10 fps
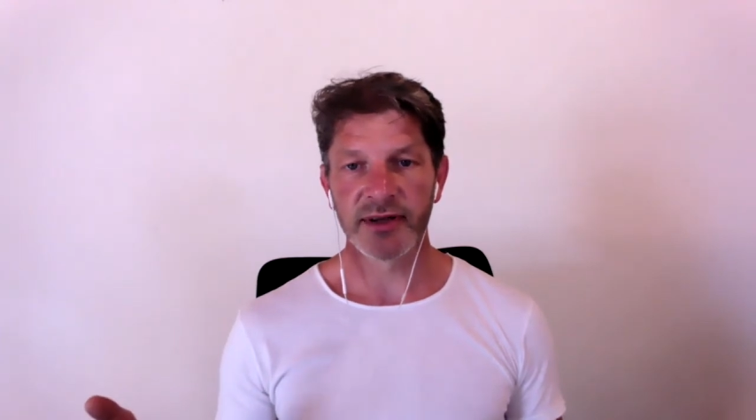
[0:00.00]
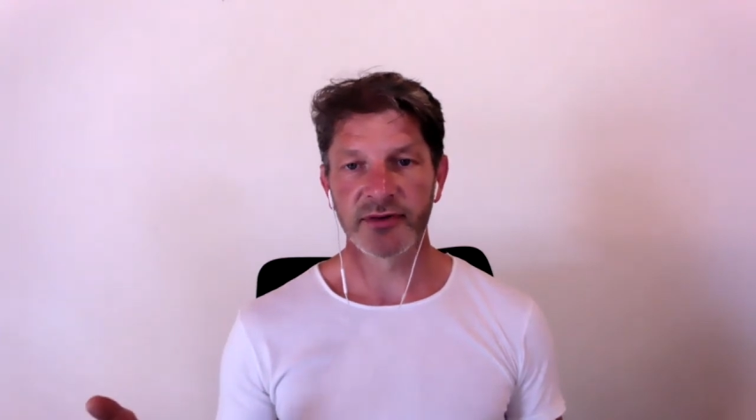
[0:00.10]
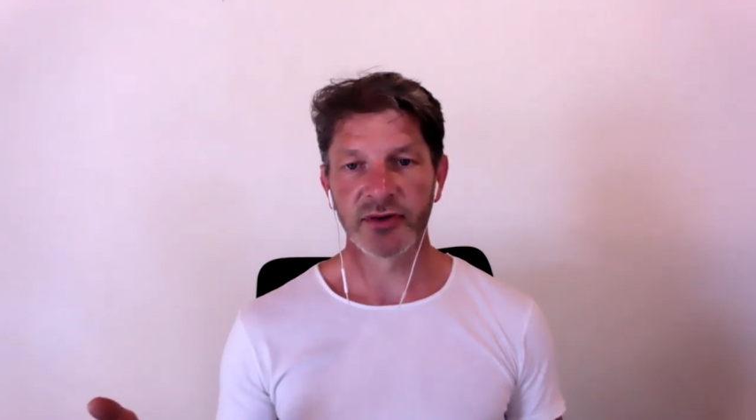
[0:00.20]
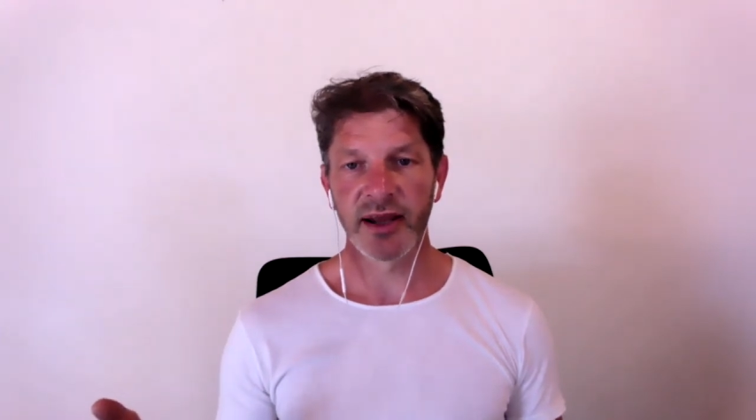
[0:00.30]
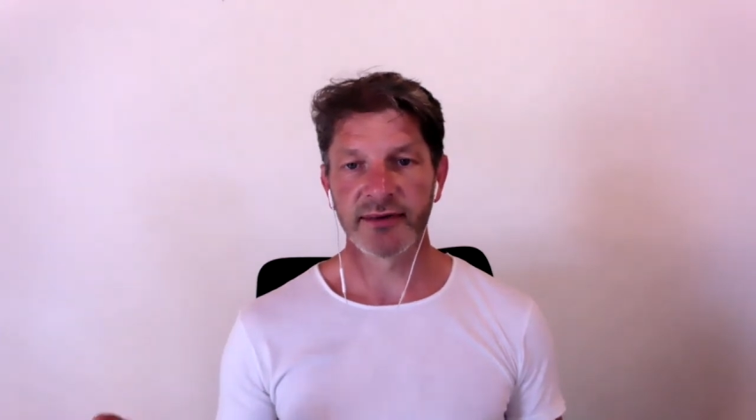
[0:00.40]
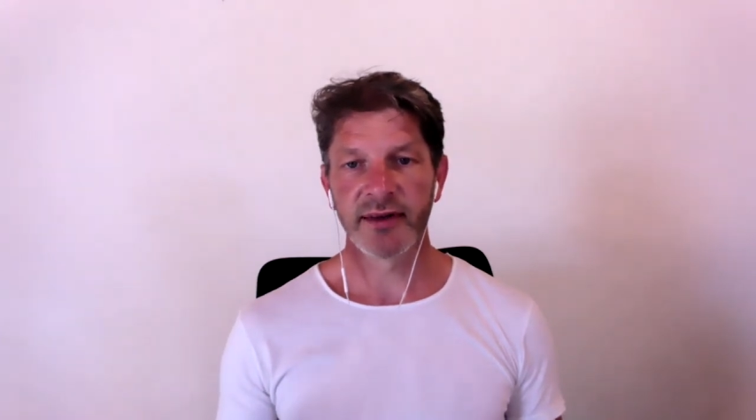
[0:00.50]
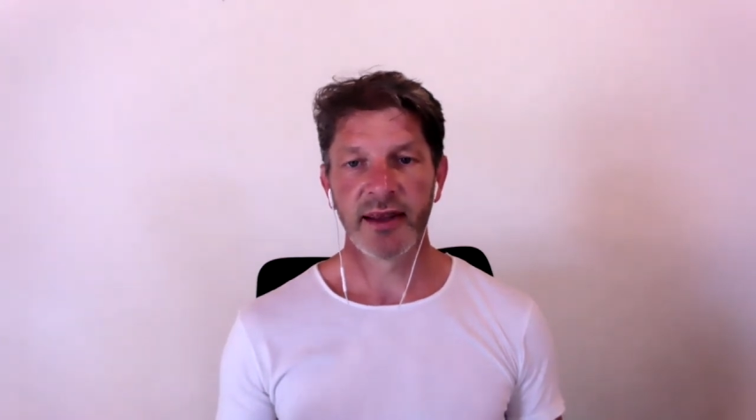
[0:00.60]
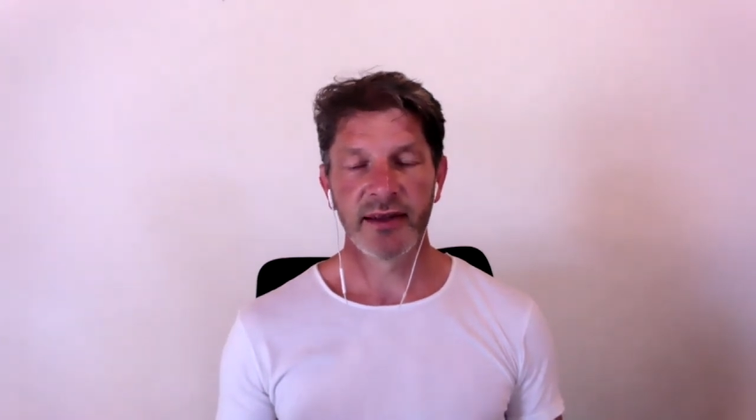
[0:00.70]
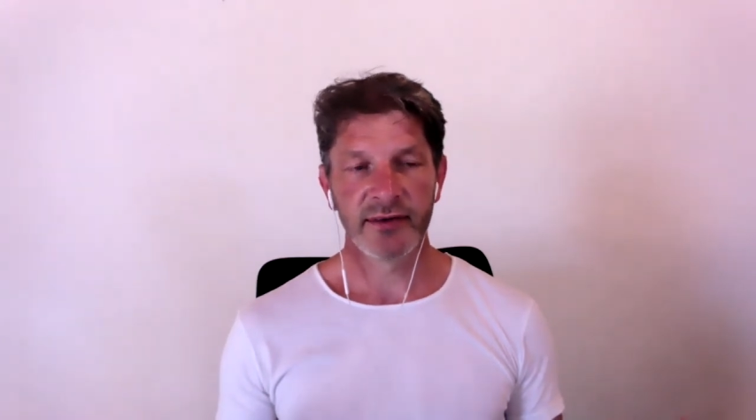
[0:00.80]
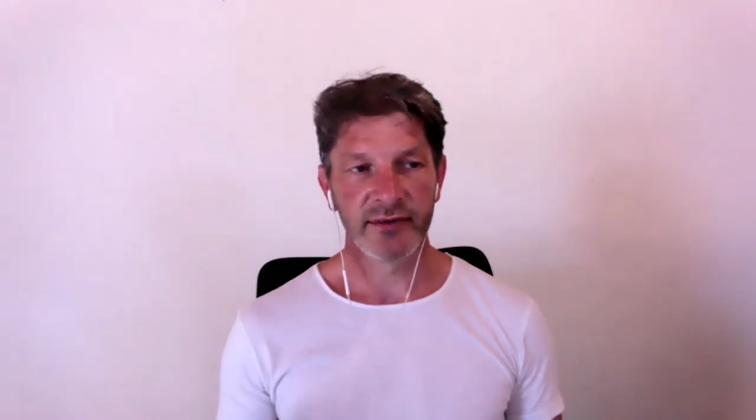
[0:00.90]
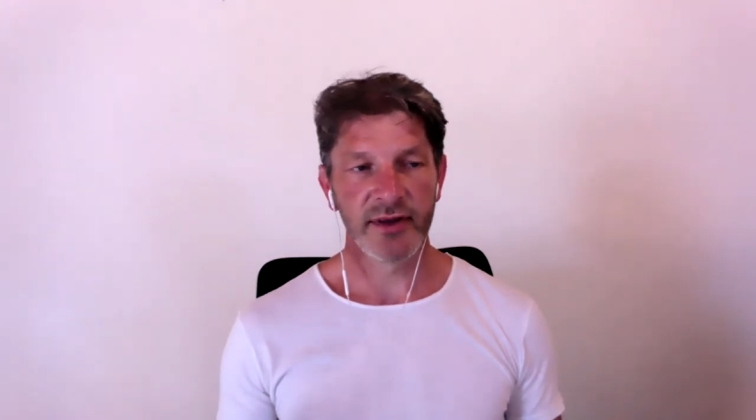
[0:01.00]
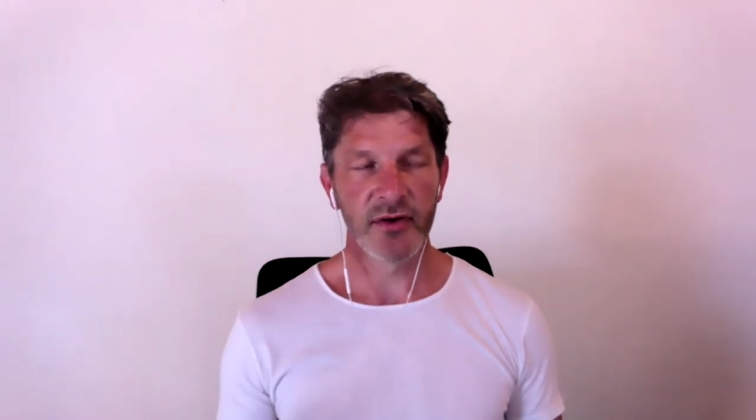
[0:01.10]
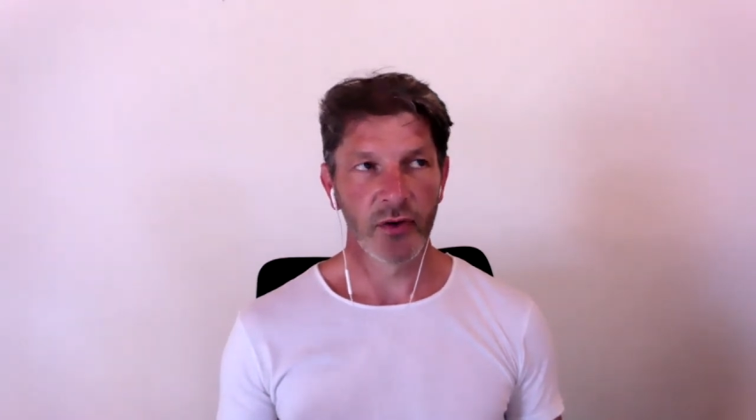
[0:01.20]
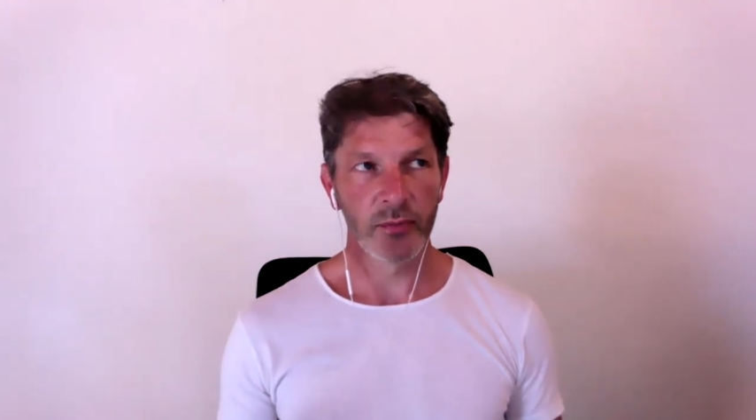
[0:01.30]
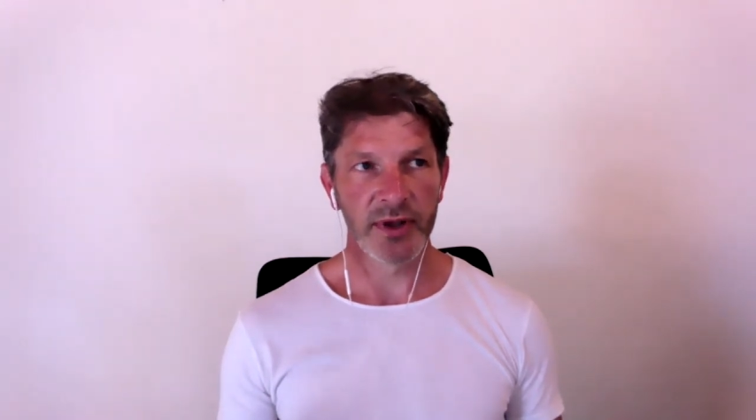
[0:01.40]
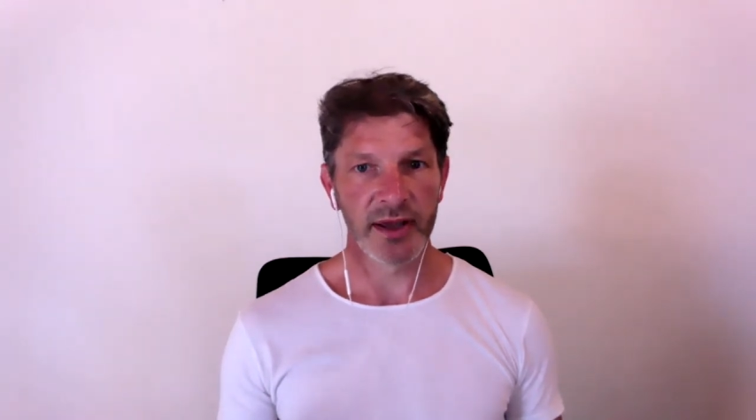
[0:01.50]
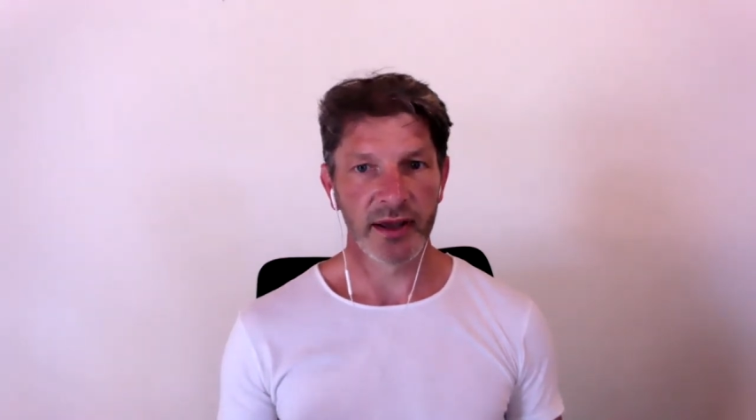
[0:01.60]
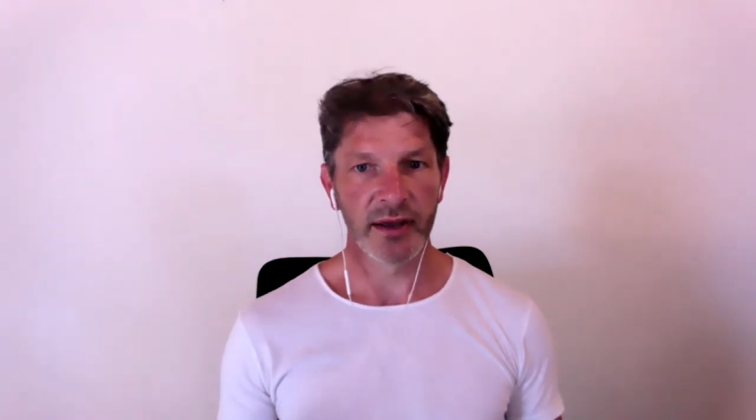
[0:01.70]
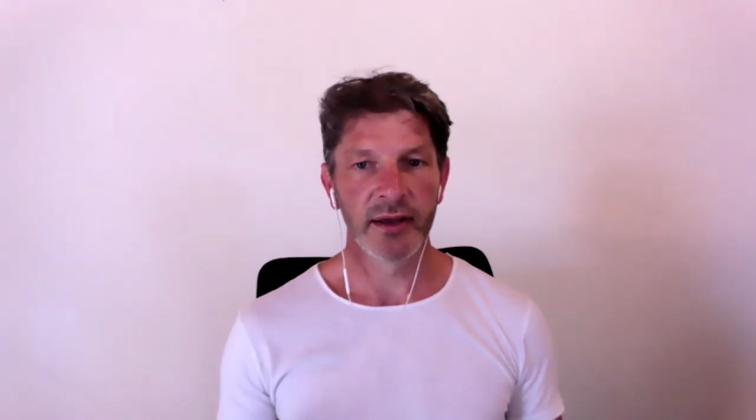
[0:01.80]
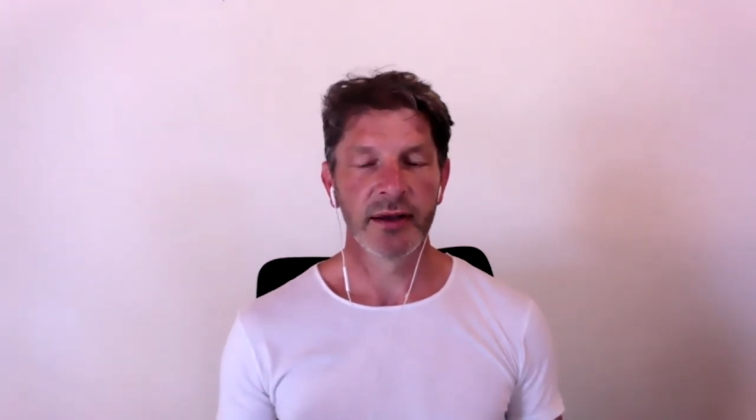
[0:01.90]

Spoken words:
stressed, 0 being